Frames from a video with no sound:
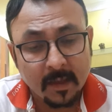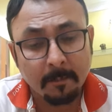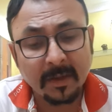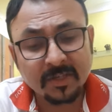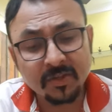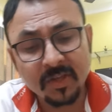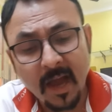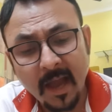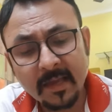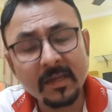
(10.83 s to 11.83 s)
But
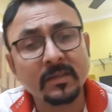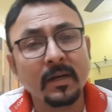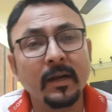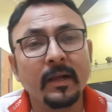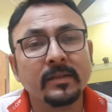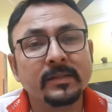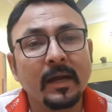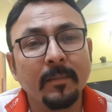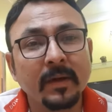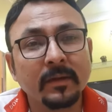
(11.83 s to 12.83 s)
thy eternal
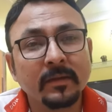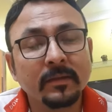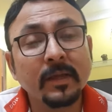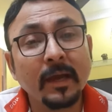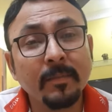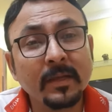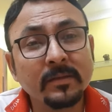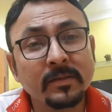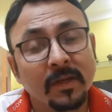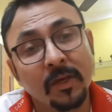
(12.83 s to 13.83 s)
summer, thy
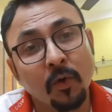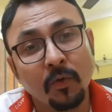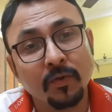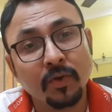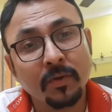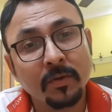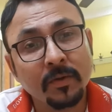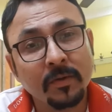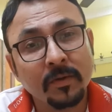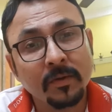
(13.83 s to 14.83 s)
means your,
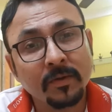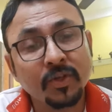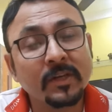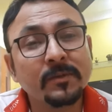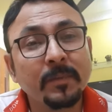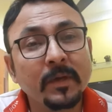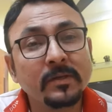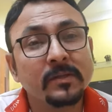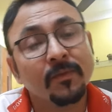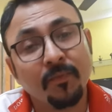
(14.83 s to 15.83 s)

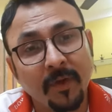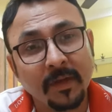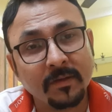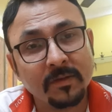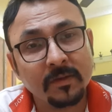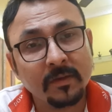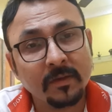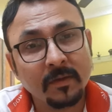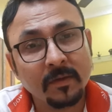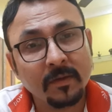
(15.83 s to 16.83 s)
Shakespeare's friend,
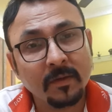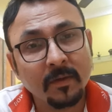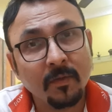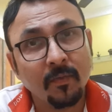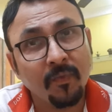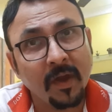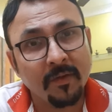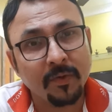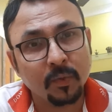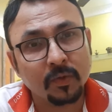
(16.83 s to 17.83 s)
fair
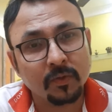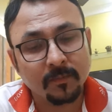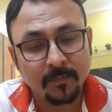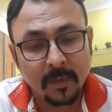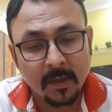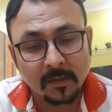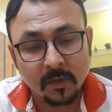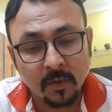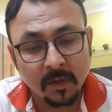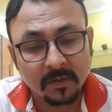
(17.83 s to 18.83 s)
youth.
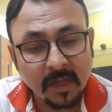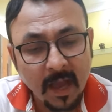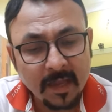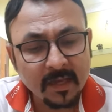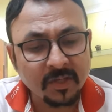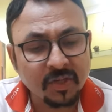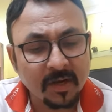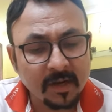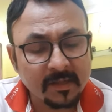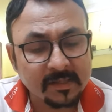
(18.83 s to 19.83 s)
So, thy
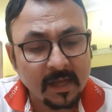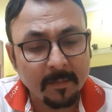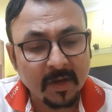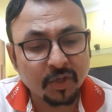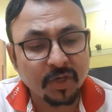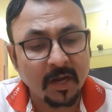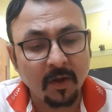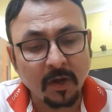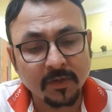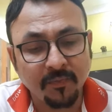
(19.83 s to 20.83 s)
eternal summer shall
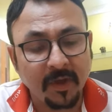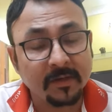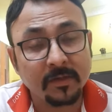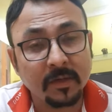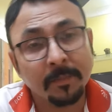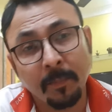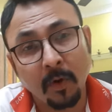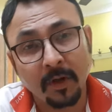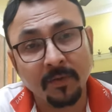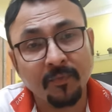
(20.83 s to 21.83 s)
not fade.
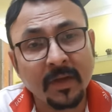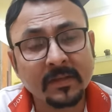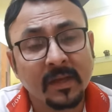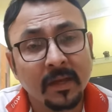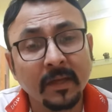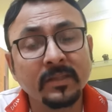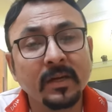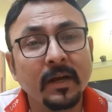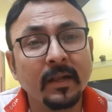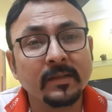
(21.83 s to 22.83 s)
Important phrase,
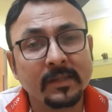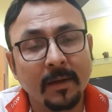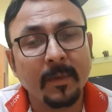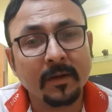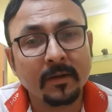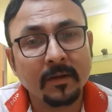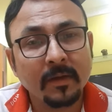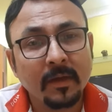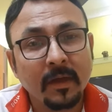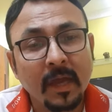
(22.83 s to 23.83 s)
eternal summer,
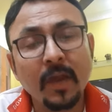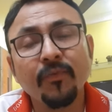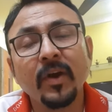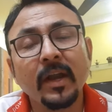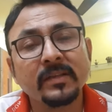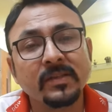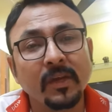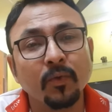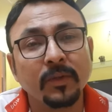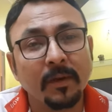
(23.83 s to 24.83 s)
everlasting
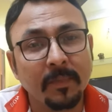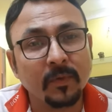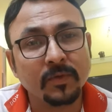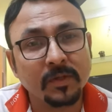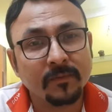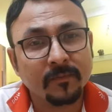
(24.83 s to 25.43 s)
youth and beauty.